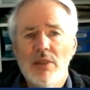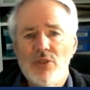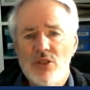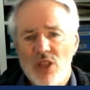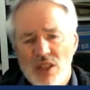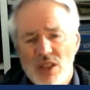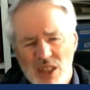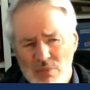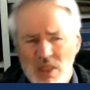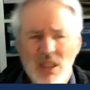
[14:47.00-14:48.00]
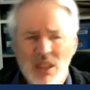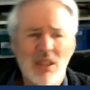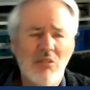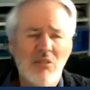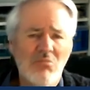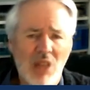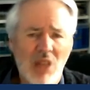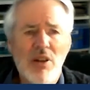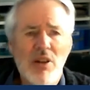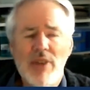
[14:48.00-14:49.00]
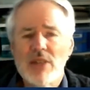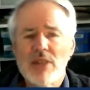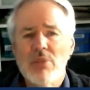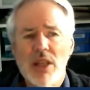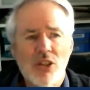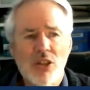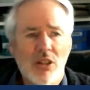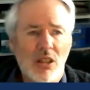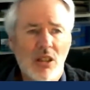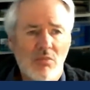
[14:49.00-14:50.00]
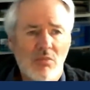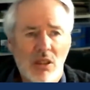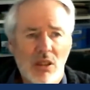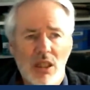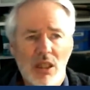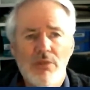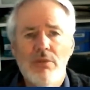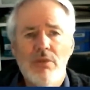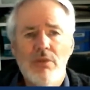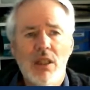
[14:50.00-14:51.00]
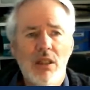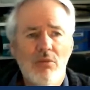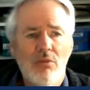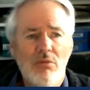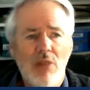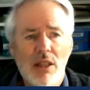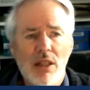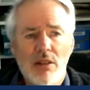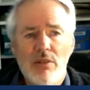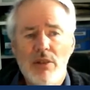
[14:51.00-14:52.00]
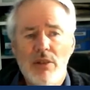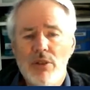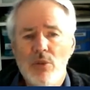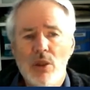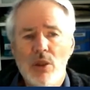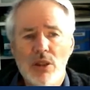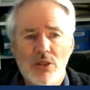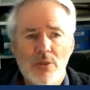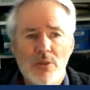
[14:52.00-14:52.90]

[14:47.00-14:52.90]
Just give me a brief explanation in relatively few words.